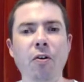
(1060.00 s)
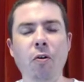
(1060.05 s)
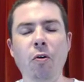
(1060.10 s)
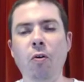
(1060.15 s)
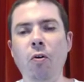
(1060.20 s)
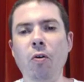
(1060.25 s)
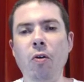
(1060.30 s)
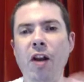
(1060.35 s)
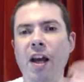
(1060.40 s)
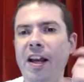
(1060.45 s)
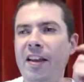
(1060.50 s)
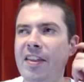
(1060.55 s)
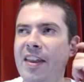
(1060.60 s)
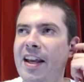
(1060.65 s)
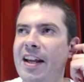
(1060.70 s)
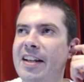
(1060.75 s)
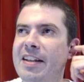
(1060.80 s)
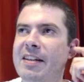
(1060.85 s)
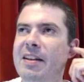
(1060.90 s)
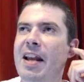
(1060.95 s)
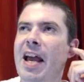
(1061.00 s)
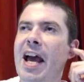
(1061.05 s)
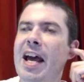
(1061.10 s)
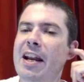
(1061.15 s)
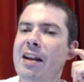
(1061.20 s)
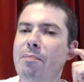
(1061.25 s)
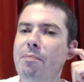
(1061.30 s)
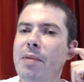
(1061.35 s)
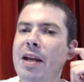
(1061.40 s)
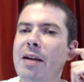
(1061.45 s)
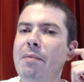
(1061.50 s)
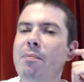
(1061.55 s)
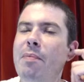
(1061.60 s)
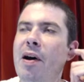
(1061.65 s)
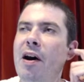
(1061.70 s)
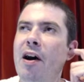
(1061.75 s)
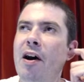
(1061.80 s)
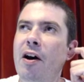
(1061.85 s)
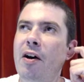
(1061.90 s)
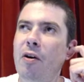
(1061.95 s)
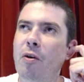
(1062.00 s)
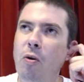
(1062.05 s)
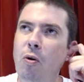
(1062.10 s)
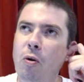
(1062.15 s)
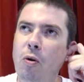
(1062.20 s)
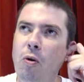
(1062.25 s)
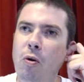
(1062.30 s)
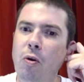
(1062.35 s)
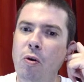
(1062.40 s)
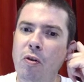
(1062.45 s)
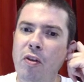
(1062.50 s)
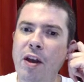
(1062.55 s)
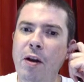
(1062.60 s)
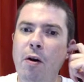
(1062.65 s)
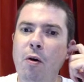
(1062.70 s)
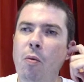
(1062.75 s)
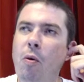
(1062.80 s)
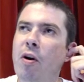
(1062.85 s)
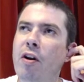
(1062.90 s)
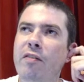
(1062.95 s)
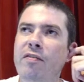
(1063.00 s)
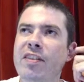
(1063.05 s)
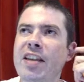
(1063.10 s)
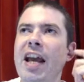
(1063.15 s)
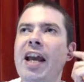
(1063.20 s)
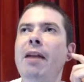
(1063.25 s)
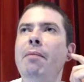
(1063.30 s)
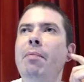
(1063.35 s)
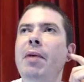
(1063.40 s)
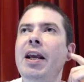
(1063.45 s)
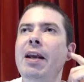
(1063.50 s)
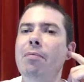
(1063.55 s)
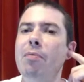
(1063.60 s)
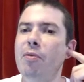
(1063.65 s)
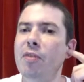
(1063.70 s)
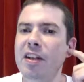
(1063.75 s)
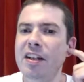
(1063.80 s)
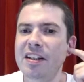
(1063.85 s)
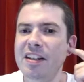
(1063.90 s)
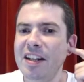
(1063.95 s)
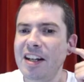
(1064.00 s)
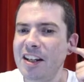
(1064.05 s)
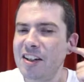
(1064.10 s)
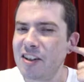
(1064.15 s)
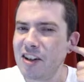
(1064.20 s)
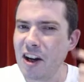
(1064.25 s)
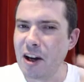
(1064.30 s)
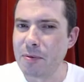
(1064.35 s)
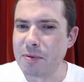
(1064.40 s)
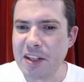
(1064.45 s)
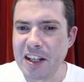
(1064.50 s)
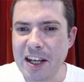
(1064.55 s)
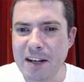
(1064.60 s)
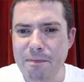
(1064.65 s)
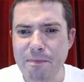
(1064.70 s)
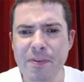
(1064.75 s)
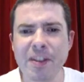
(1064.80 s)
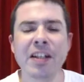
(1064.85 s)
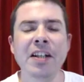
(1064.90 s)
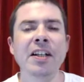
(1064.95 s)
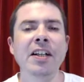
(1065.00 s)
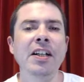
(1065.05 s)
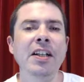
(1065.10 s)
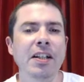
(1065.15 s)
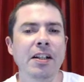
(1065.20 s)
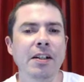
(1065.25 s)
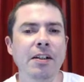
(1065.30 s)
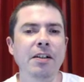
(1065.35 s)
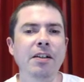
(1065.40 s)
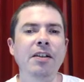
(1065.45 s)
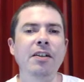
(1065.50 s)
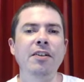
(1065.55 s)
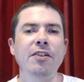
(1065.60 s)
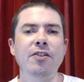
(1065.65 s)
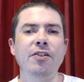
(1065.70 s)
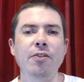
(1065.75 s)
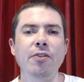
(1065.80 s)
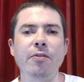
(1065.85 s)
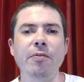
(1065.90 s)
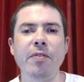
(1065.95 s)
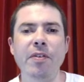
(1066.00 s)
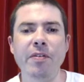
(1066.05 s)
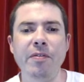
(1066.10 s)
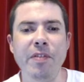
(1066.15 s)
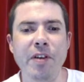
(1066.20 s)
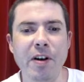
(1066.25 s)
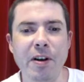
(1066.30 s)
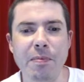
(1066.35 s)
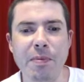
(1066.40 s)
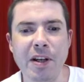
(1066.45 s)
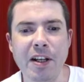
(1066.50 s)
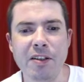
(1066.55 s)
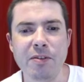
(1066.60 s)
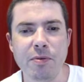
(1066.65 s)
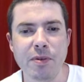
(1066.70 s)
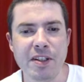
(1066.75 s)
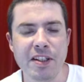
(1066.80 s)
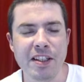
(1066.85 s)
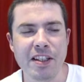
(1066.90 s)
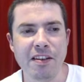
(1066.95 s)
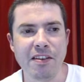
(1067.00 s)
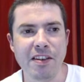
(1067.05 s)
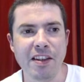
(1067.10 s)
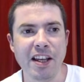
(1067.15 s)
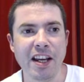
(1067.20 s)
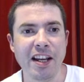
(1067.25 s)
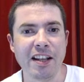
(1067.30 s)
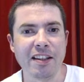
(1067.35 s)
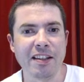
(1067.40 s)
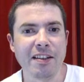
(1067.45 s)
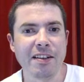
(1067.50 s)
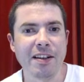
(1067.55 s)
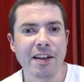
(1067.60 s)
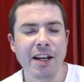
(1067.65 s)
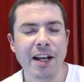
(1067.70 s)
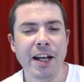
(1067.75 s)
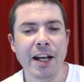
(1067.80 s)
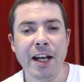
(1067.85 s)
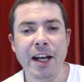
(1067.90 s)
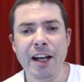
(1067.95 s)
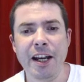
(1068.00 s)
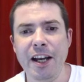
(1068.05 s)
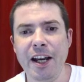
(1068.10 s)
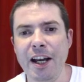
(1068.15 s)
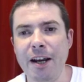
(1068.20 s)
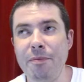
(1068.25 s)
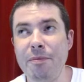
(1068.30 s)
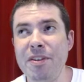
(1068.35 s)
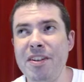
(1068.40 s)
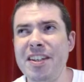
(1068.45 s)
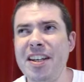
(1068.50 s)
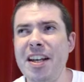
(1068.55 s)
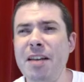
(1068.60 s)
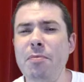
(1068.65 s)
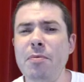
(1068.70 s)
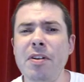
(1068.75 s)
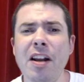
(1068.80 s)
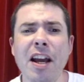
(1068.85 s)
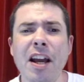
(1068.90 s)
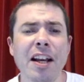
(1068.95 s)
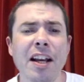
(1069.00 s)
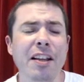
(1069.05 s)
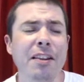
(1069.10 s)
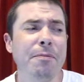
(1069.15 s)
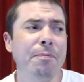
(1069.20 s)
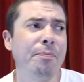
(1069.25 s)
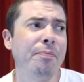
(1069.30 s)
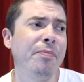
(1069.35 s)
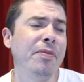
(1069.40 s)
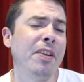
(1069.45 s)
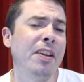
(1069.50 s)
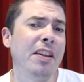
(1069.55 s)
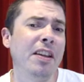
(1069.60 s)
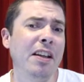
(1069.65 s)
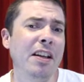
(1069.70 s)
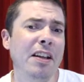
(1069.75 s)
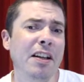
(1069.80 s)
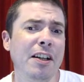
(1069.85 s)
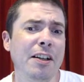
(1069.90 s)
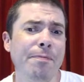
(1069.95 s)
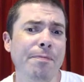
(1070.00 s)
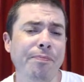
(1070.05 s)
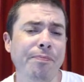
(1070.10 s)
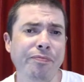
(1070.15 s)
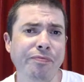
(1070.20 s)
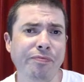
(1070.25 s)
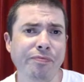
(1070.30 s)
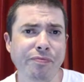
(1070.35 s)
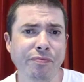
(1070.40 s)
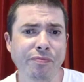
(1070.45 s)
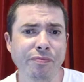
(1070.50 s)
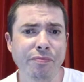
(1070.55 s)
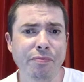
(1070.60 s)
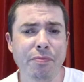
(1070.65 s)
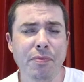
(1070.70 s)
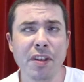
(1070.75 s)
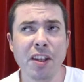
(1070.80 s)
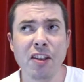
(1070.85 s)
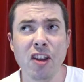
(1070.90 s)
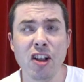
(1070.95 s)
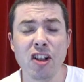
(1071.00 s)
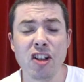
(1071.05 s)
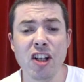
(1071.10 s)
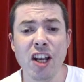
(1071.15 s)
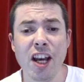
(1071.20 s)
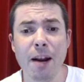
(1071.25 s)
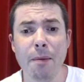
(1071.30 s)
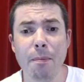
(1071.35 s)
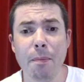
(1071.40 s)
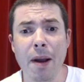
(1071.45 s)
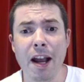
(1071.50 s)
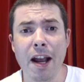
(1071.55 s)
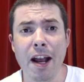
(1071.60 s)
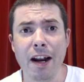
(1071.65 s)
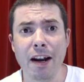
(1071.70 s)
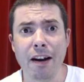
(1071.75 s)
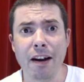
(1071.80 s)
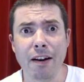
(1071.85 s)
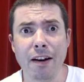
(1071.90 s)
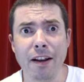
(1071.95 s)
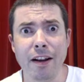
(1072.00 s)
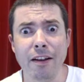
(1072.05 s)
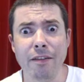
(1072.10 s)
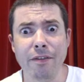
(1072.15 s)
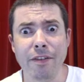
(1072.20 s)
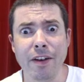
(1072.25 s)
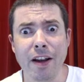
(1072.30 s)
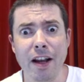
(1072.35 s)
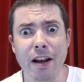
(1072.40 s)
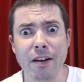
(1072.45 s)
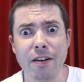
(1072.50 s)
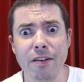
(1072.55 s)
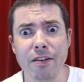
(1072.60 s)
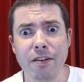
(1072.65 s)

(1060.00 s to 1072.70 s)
Or, like, they had a bit part, or they were one of 10 people that did it. Do you know what I'm saying? It's sort of a very big twisted thing. Same with, like, the Cheddar Man that they found.